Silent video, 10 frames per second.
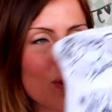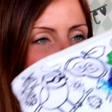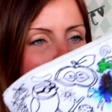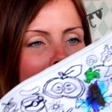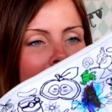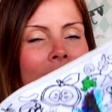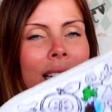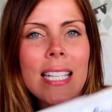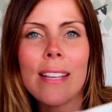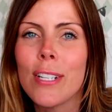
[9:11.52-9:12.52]
or
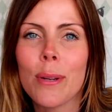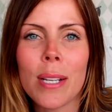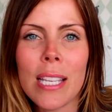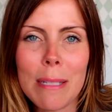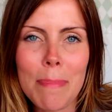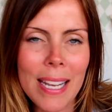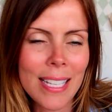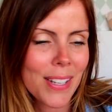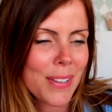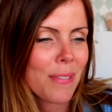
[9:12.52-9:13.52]
crayons if you don't want to use
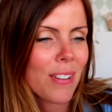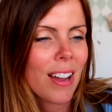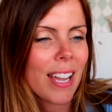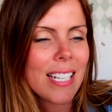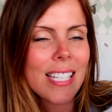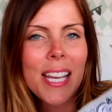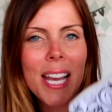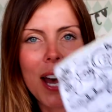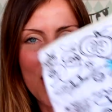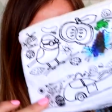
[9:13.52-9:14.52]
pens on a flight.
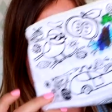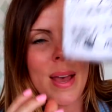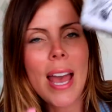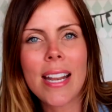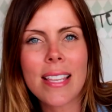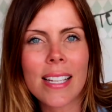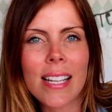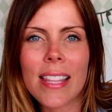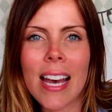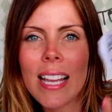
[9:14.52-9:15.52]
Anything
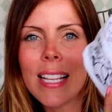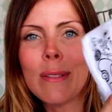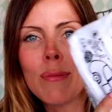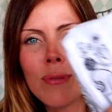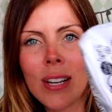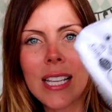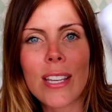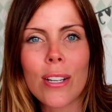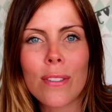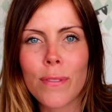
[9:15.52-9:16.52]
like that is really
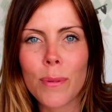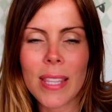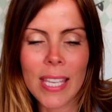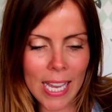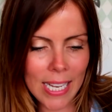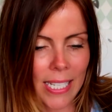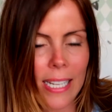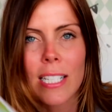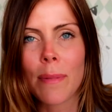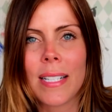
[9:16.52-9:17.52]
good for with kids.
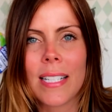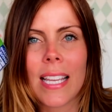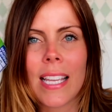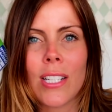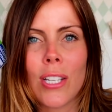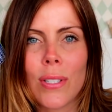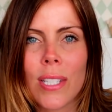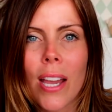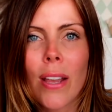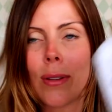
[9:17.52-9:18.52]
It just means that they can use
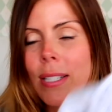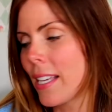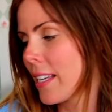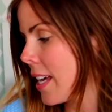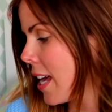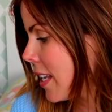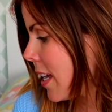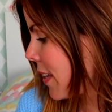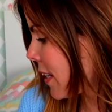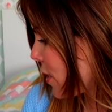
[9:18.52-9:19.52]
those, they can
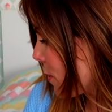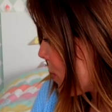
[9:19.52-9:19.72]
colour, they can do